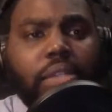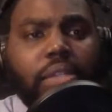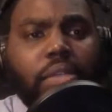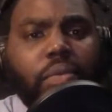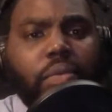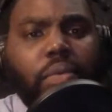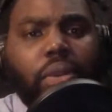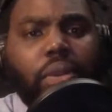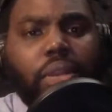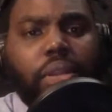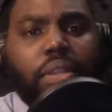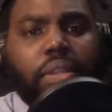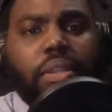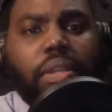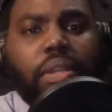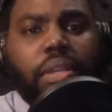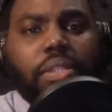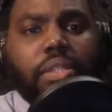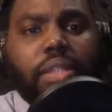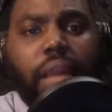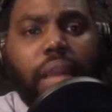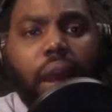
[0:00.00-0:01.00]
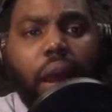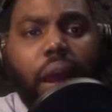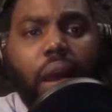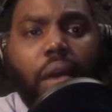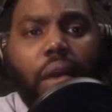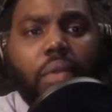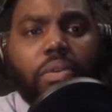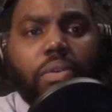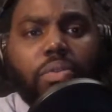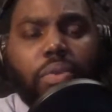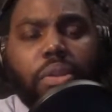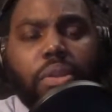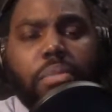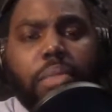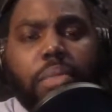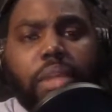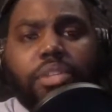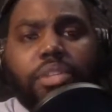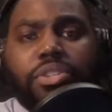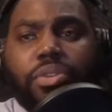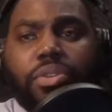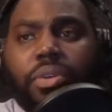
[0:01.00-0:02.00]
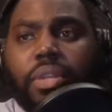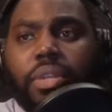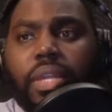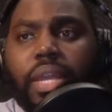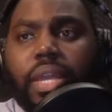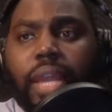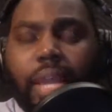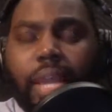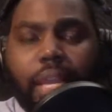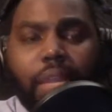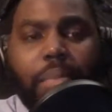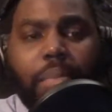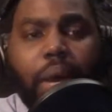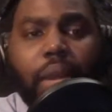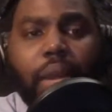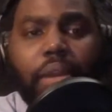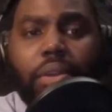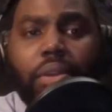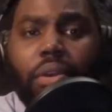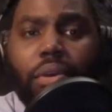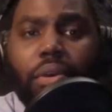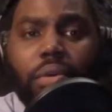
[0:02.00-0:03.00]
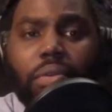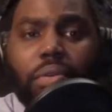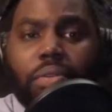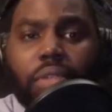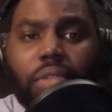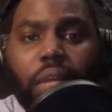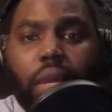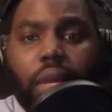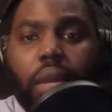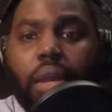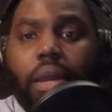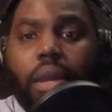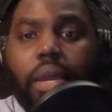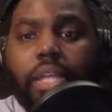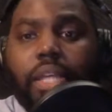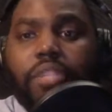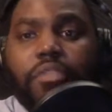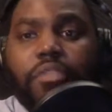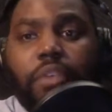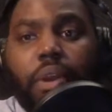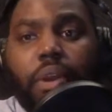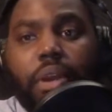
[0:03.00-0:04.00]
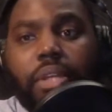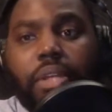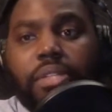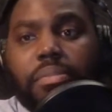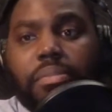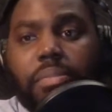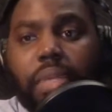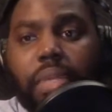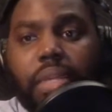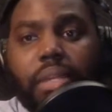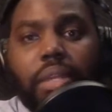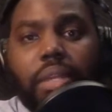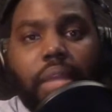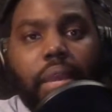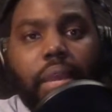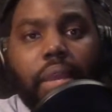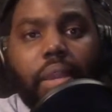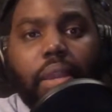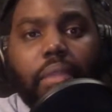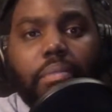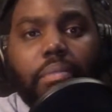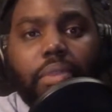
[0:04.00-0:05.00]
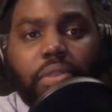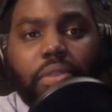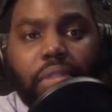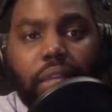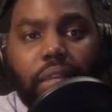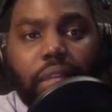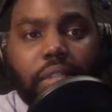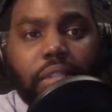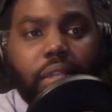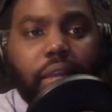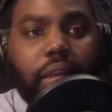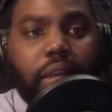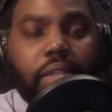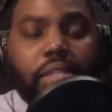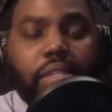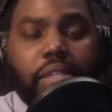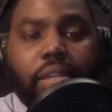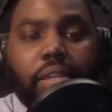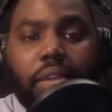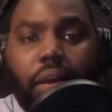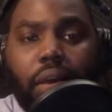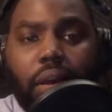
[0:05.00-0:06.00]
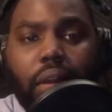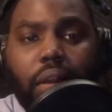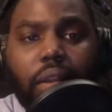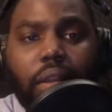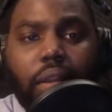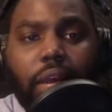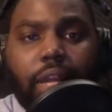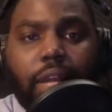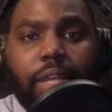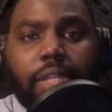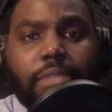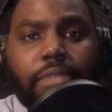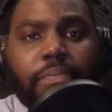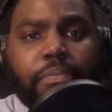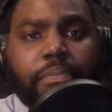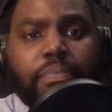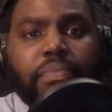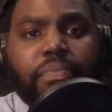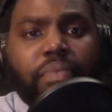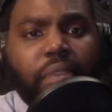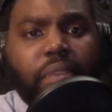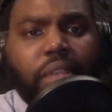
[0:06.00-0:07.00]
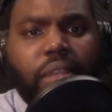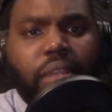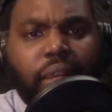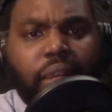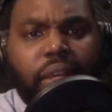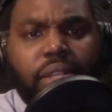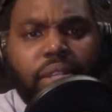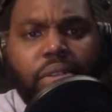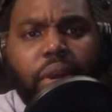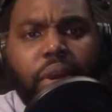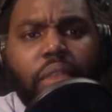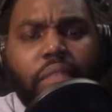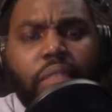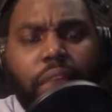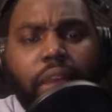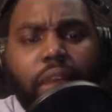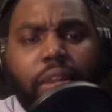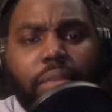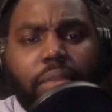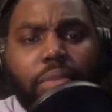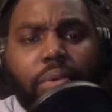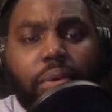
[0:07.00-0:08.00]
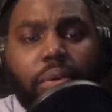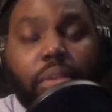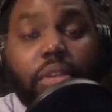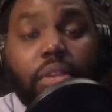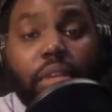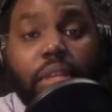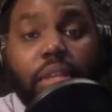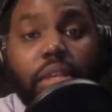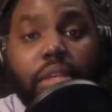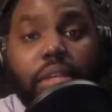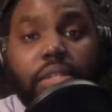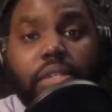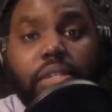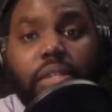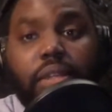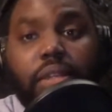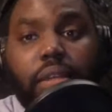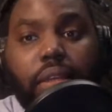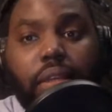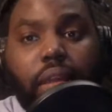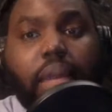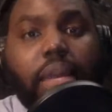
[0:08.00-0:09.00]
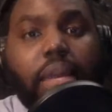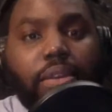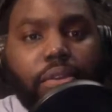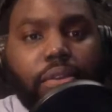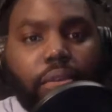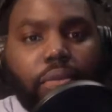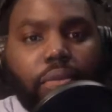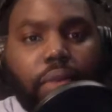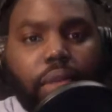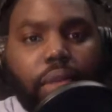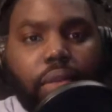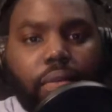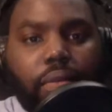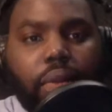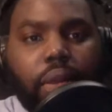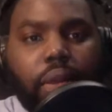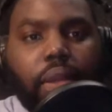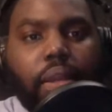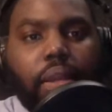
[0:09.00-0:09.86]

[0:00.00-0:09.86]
And one of the things that I always want to make sure that anybody knows, as far as me in music education and all of that, is the kids are available and the kids can do it, right?